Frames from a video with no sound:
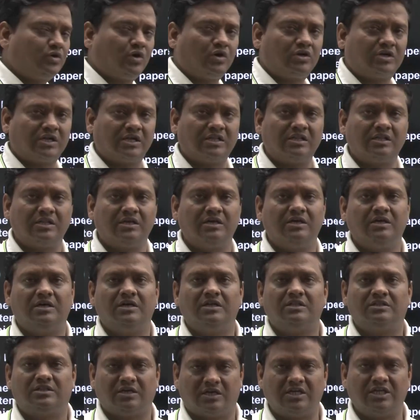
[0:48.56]
total
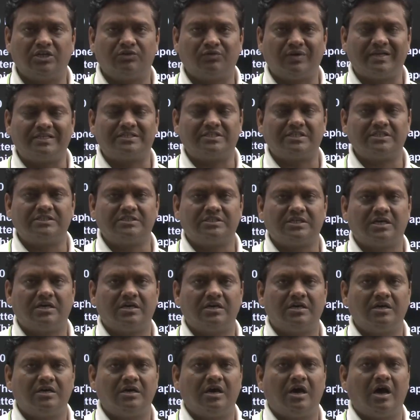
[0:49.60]
30 questions,
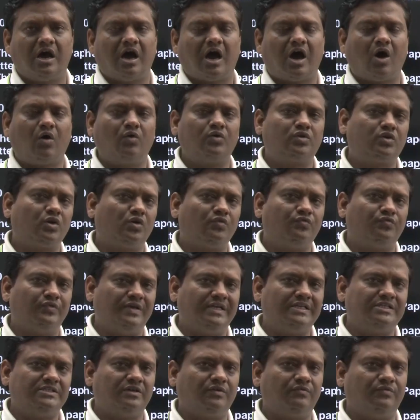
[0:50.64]
out of
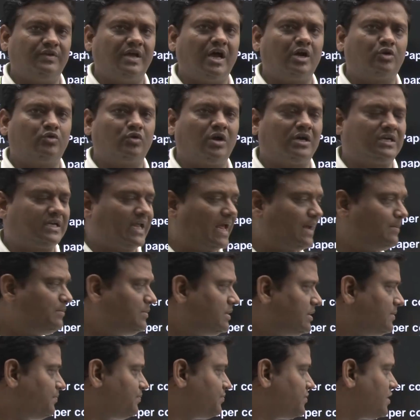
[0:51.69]
which we are to
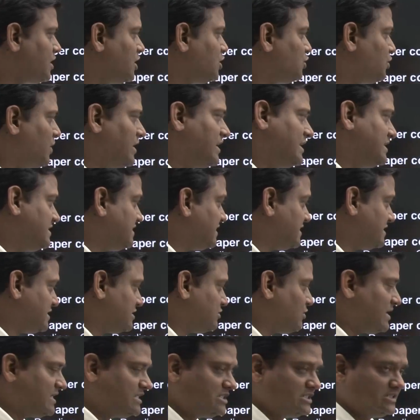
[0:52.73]
attempt 26
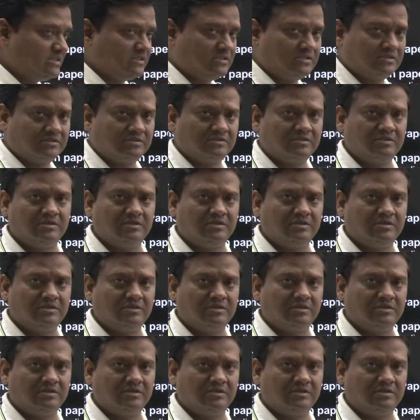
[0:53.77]
questions.